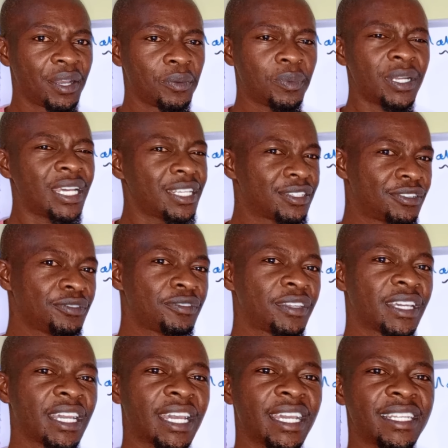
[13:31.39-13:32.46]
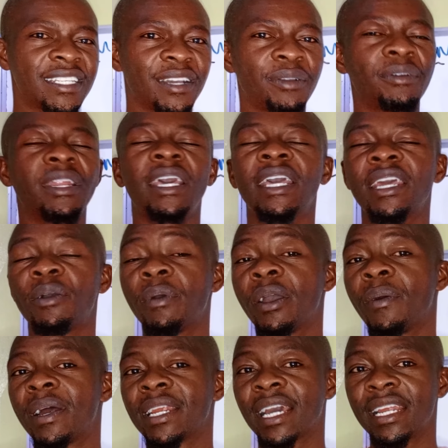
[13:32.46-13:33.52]
what else do you think is a good area where
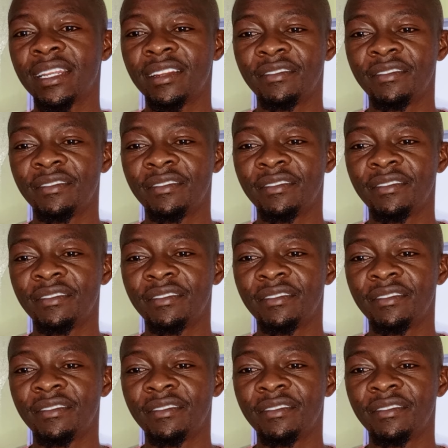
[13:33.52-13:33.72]
one can